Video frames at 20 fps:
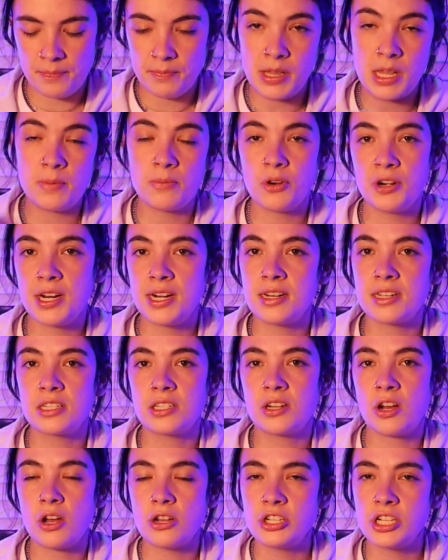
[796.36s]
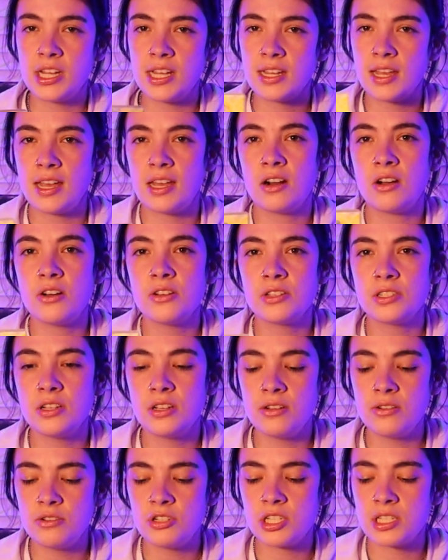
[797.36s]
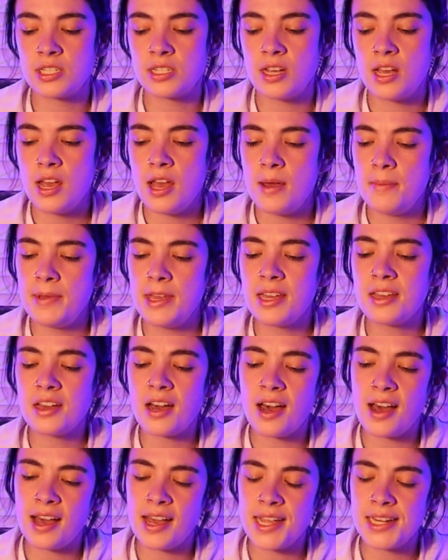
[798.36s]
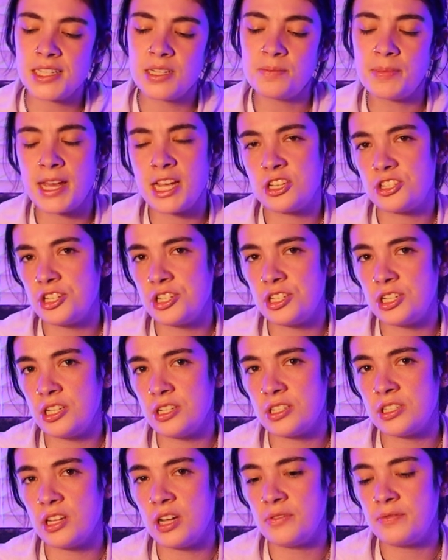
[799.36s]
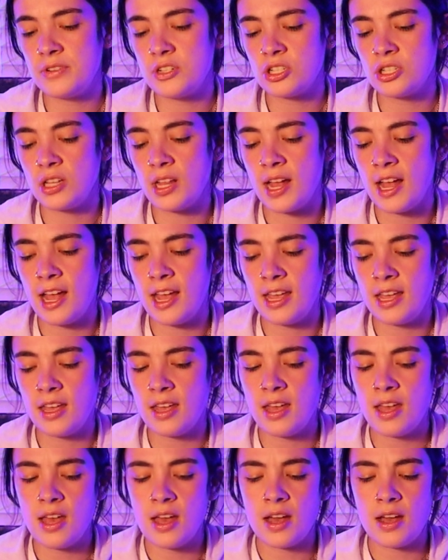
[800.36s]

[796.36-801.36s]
being pretty nostalgic, and also just being kind and patient to yourself in July.